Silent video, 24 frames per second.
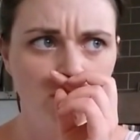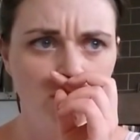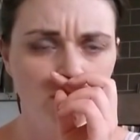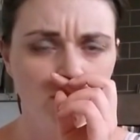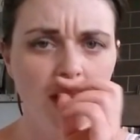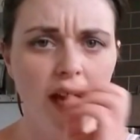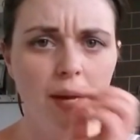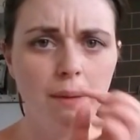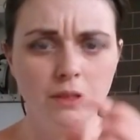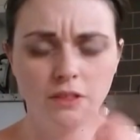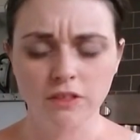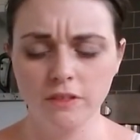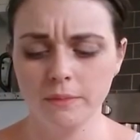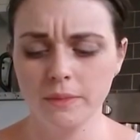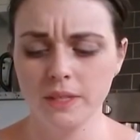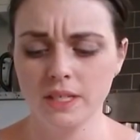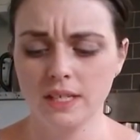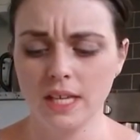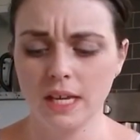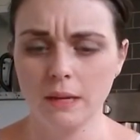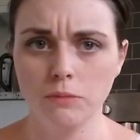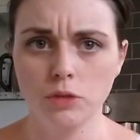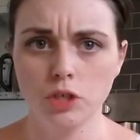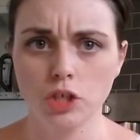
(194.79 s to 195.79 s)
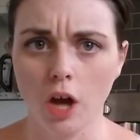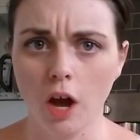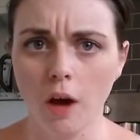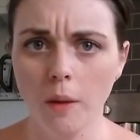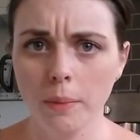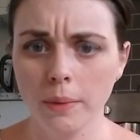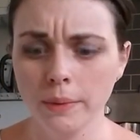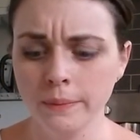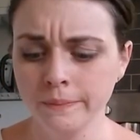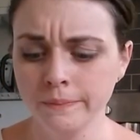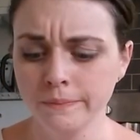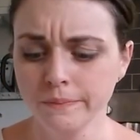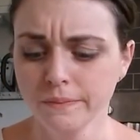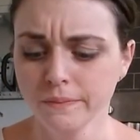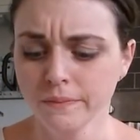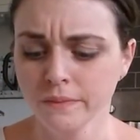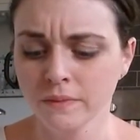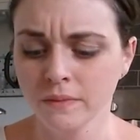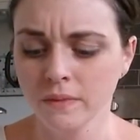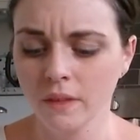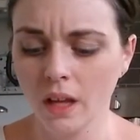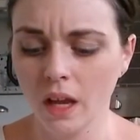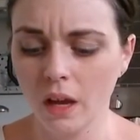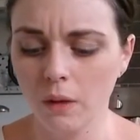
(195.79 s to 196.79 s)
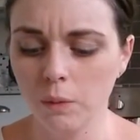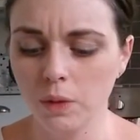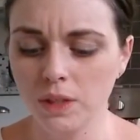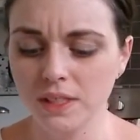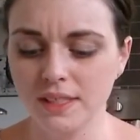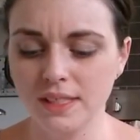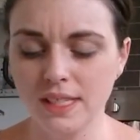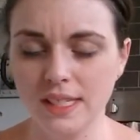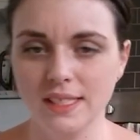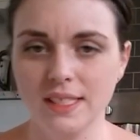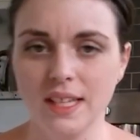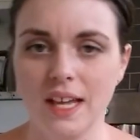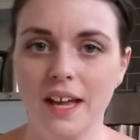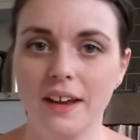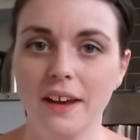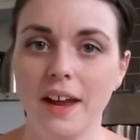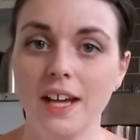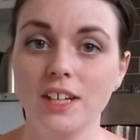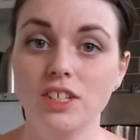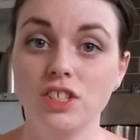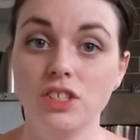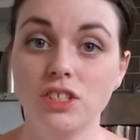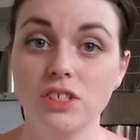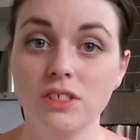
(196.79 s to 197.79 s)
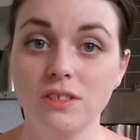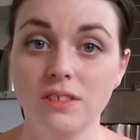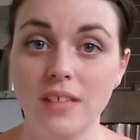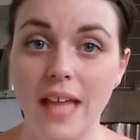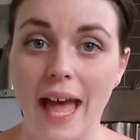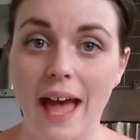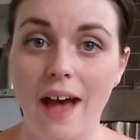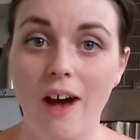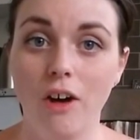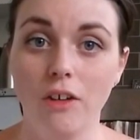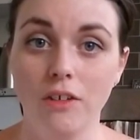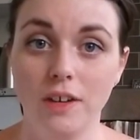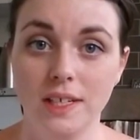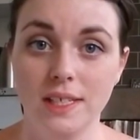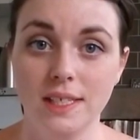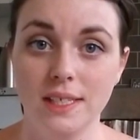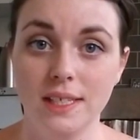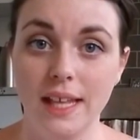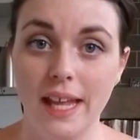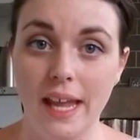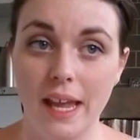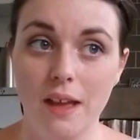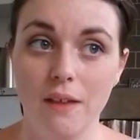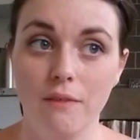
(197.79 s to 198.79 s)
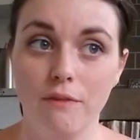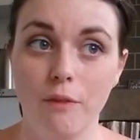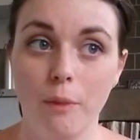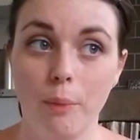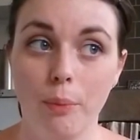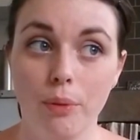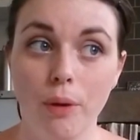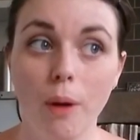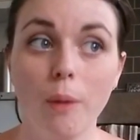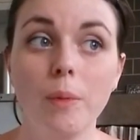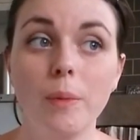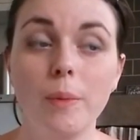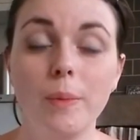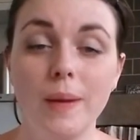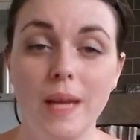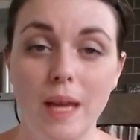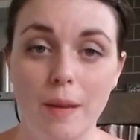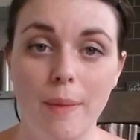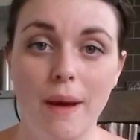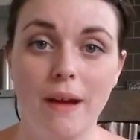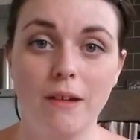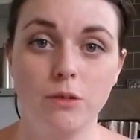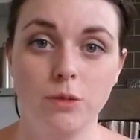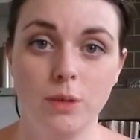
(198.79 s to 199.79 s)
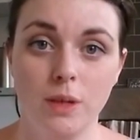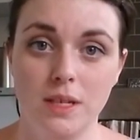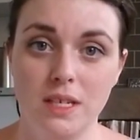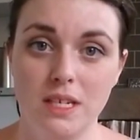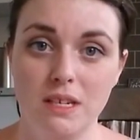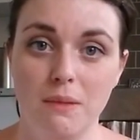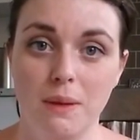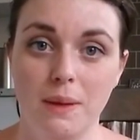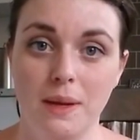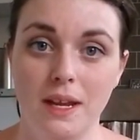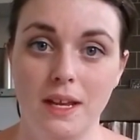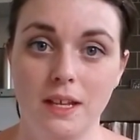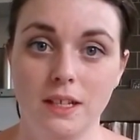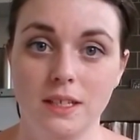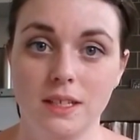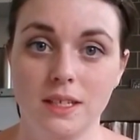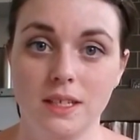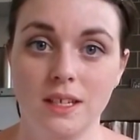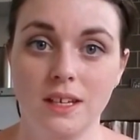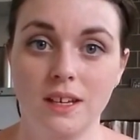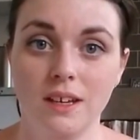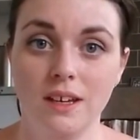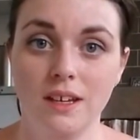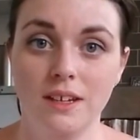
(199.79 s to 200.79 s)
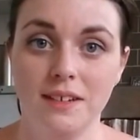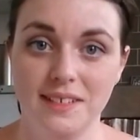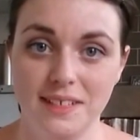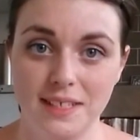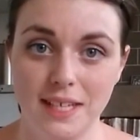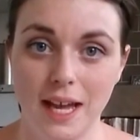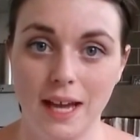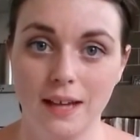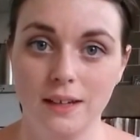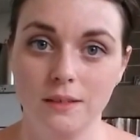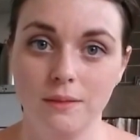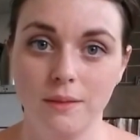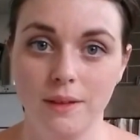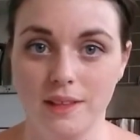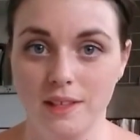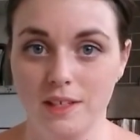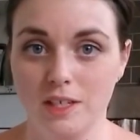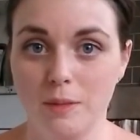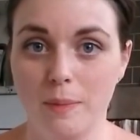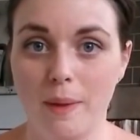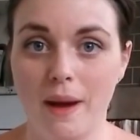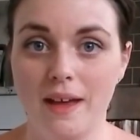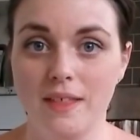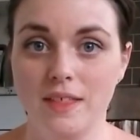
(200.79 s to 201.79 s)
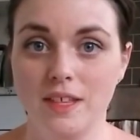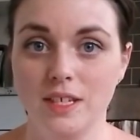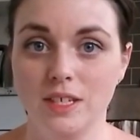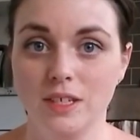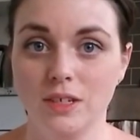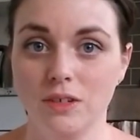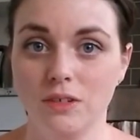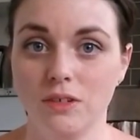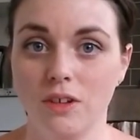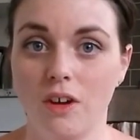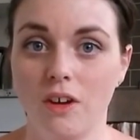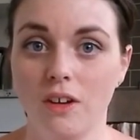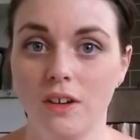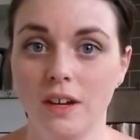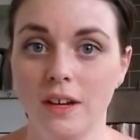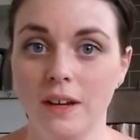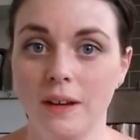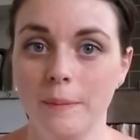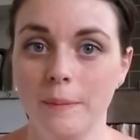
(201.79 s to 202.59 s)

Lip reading: the same shop, was this, and I stood there honestly for probably about 20 minutes deciding whether to buy this or not.